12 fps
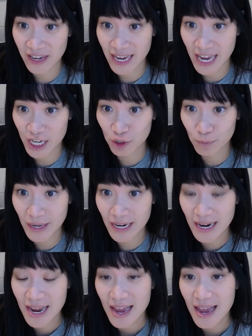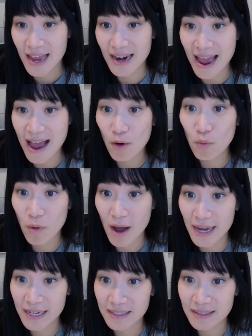engagement? And how
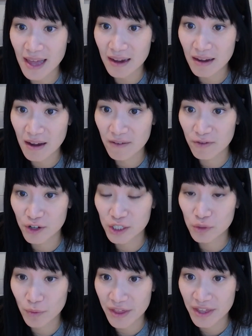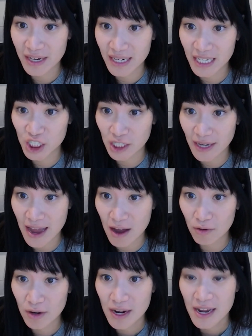wide is that coverage within each
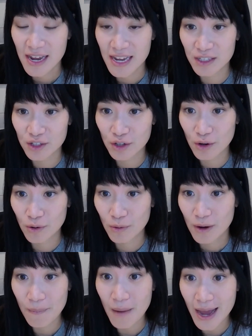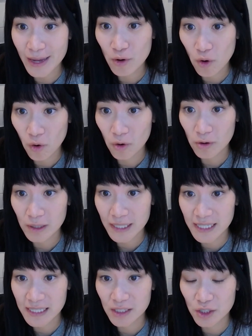account? And so my goal
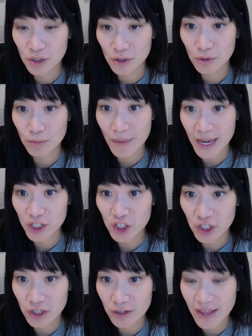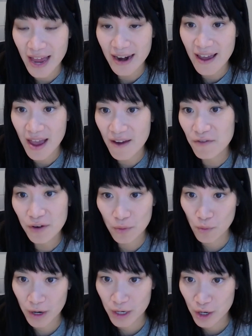is to make sure that
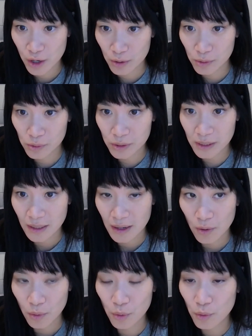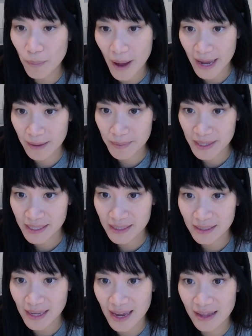everyone knows who Pipe
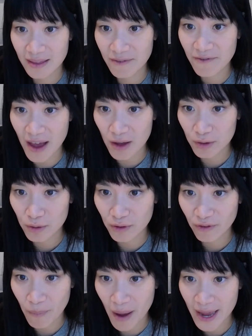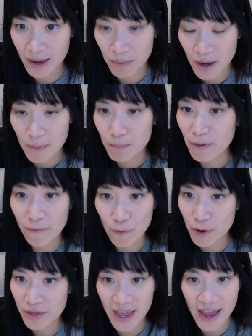is and the value of Pipe
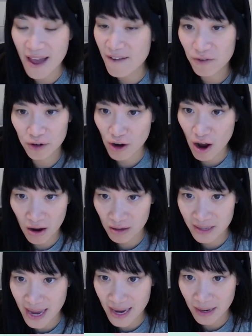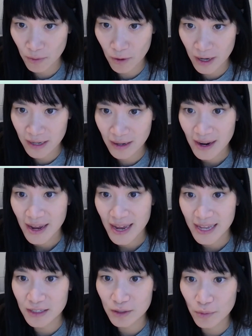before they ever talk to anyone.
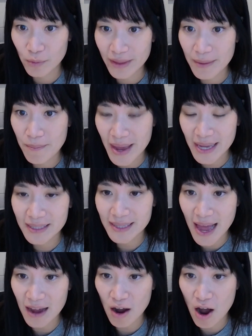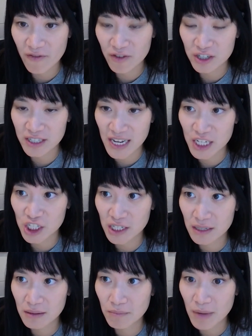And so it makes that
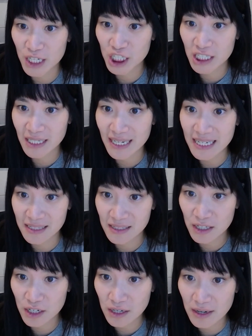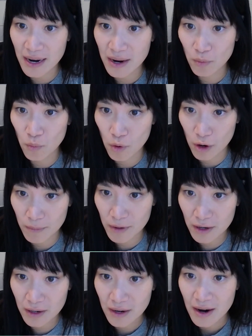conversation much easier and
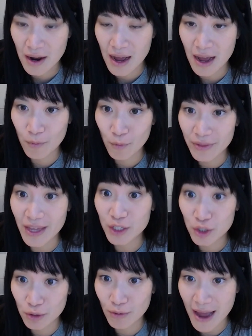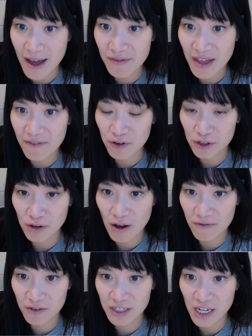warmer when they do have that first
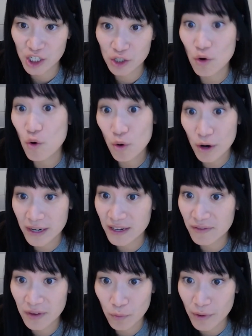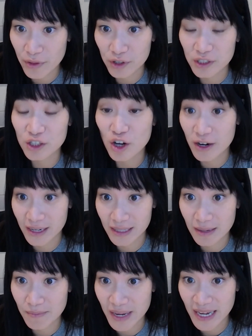conversation, or even when they're starting
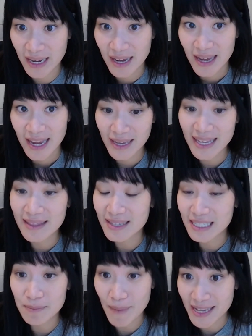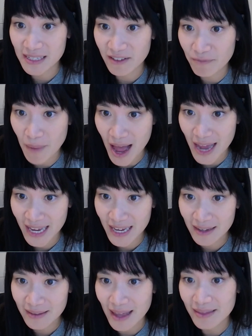to be in the space of
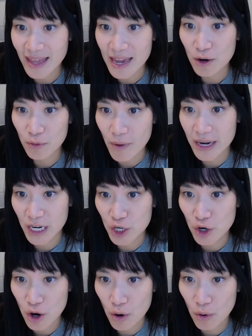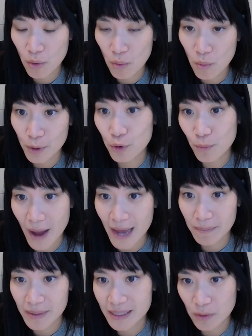buying, that they already know who
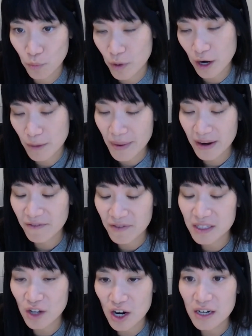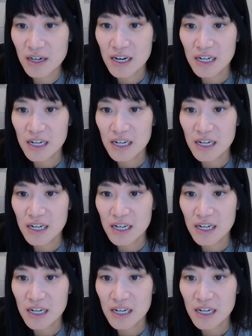Pipe is and what our benefits are.